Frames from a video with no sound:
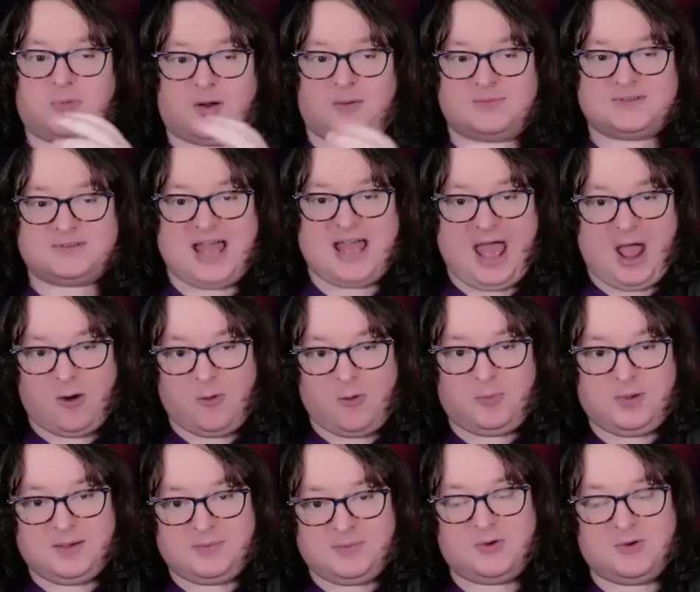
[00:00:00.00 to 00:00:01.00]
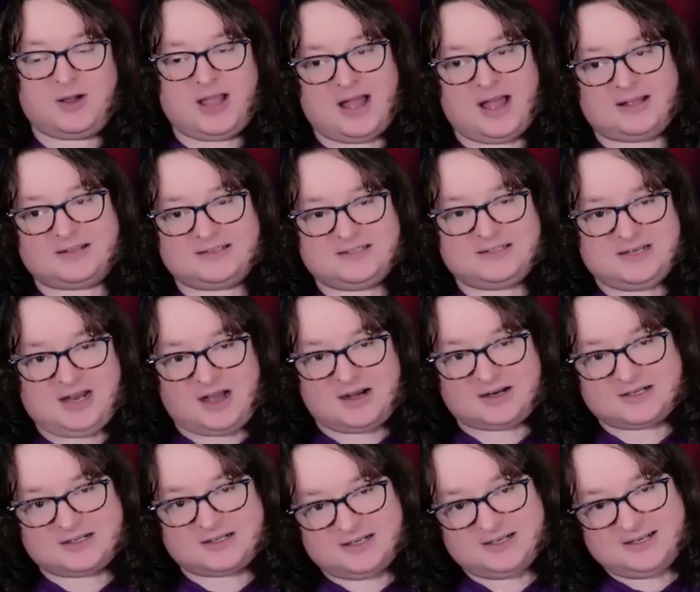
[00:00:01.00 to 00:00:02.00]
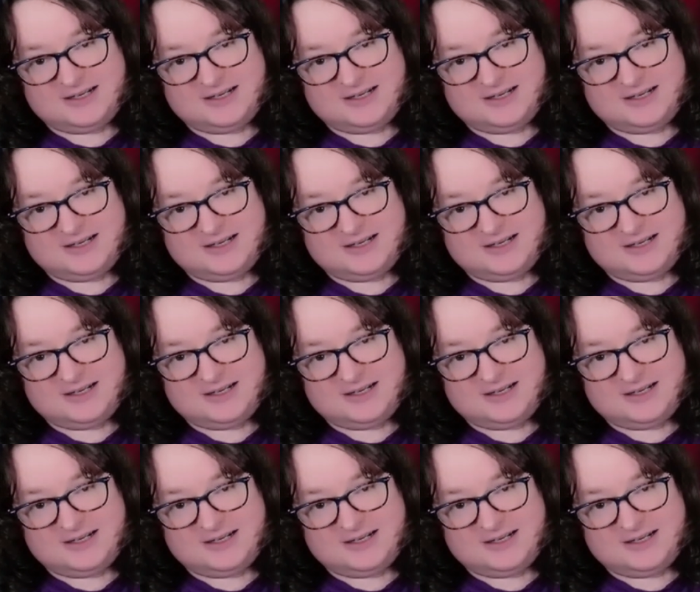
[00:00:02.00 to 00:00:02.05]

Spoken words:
prompt to help people get unstuck.